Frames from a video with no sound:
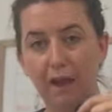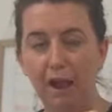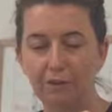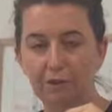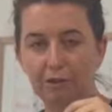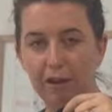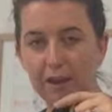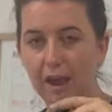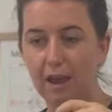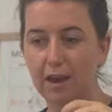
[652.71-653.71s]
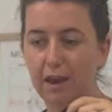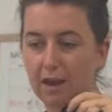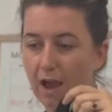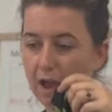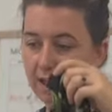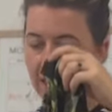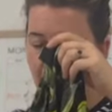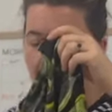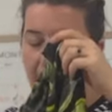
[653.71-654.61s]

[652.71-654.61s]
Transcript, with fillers: $139.99